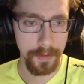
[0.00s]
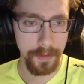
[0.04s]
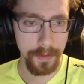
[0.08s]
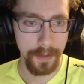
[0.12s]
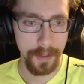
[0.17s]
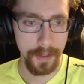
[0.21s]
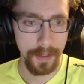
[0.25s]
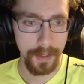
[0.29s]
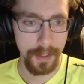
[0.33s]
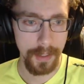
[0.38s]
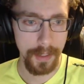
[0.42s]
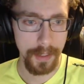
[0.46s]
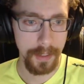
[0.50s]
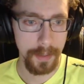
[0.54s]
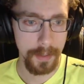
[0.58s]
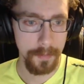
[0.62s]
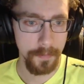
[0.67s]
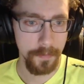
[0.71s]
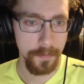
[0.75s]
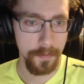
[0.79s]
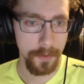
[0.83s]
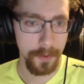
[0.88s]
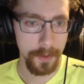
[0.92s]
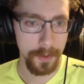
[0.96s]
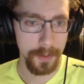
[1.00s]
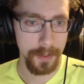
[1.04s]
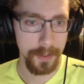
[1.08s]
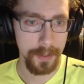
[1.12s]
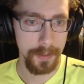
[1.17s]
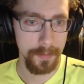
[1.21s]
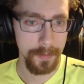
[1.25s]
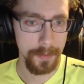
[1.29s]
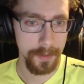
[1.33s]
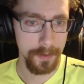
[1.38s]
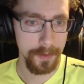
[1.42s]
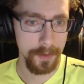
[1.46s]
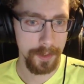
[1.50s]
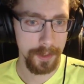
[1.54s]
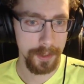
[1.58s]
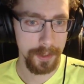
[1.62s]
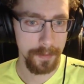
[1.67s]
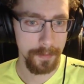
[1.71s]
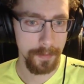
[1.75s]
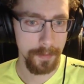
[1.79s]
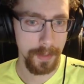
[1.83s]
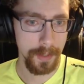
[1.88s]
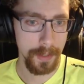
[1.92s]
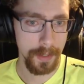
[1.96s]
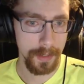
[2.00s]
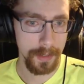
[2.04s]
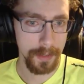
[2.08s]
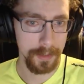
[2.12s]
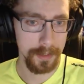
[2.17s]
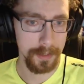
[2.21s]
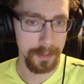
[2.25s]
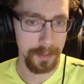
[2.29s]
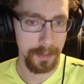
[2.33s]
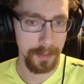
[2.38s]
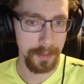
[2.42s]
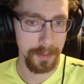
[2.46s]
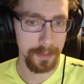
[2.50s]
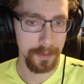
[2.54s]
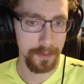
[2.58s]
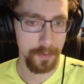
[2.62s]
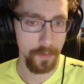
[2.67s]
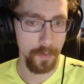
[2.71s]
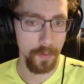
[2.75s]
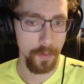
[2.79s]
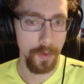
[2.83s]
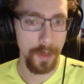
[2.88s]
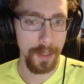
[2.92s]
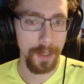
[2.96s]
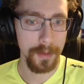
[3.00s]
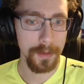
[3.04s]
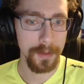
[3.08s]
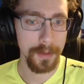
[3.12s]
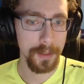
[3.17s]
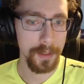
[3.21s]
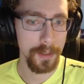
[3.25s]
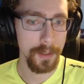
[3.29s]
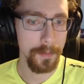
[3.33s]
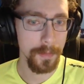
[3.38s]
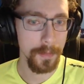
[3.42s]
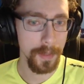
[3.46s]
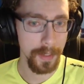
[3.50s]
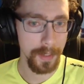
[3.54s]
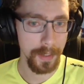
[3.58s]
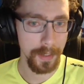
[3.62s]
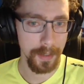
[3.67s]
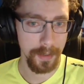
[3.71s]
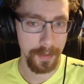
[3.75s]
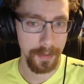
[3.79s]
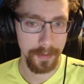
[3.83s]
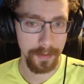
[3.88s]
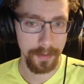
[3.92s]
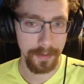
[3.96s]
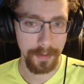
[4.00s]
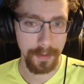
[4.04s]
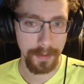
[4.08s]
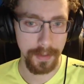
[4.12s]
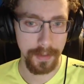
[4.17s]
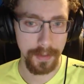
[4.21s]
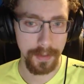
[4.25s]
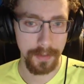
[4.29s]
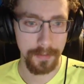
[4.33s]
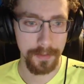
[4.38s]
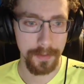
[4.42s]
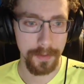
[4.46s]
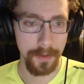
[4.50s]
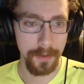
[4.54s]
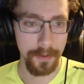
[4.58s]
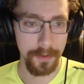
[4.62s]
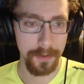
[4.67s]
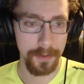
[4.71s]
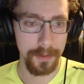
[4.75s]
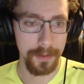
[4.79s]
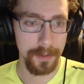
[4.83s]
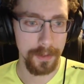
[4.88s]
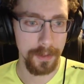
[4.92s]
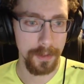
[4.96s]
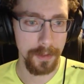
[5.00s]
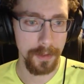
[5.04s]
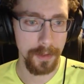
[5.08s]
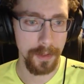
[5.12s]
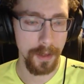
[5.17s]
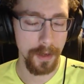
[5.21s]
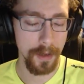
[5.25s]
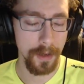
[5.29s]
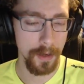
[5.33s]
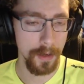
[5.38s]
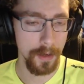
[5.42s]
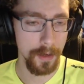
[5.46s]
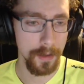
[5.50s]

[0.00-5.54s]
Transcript: I am for an immigration policy that's welcoming and upholds the law.